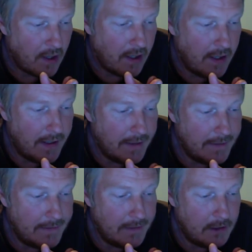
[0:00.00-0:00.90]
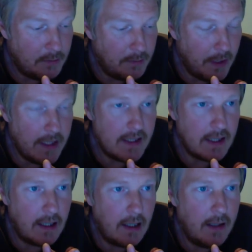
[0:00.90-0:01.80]
and
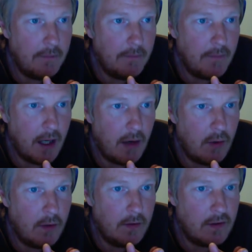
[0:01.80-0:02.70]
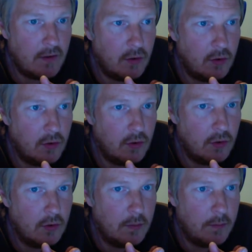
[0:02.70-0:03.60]
basically I want
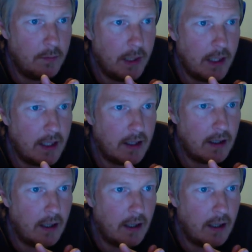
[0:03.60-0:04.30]
to pick